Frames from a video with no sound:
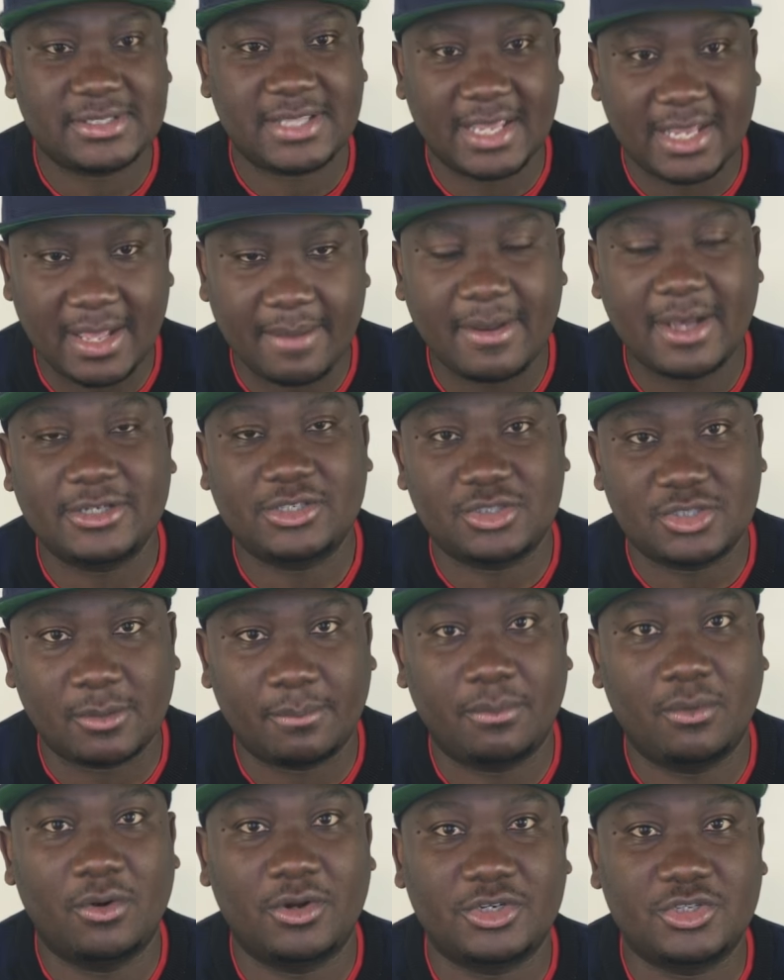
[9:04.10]
they come out to
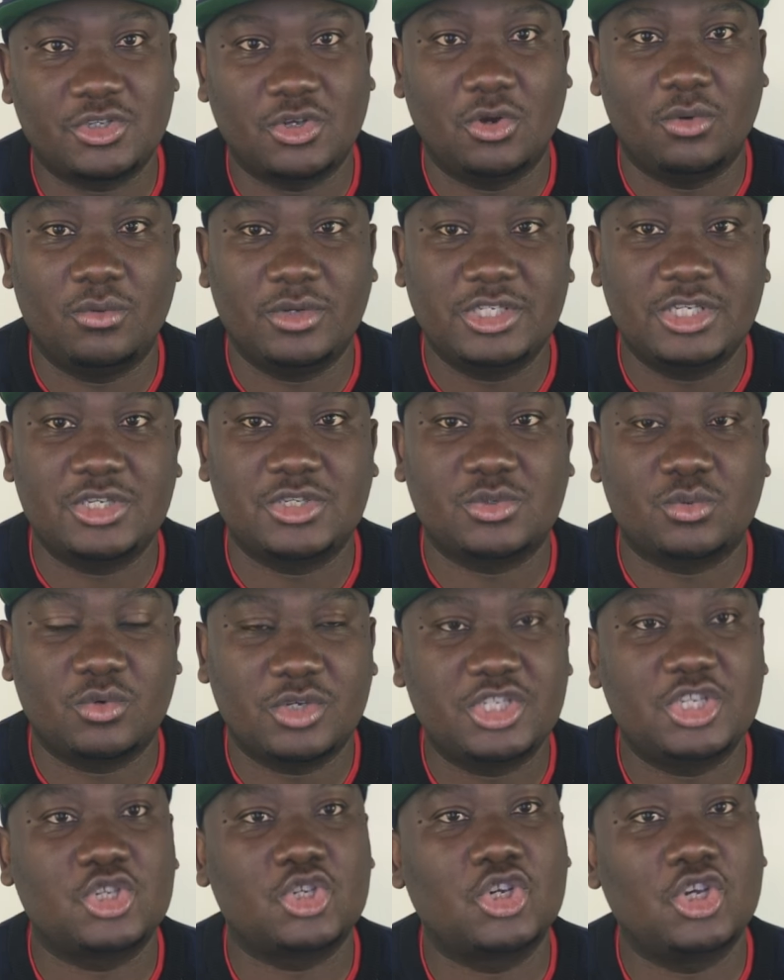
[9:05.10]
support. So, which is,
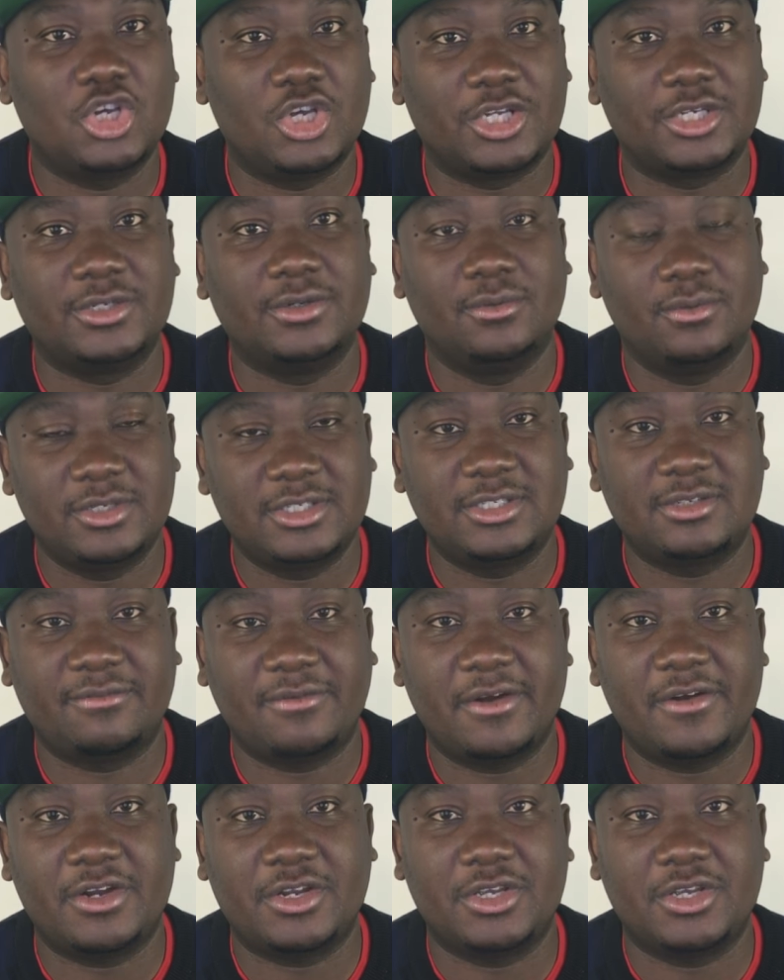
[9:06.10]
which is good, which is very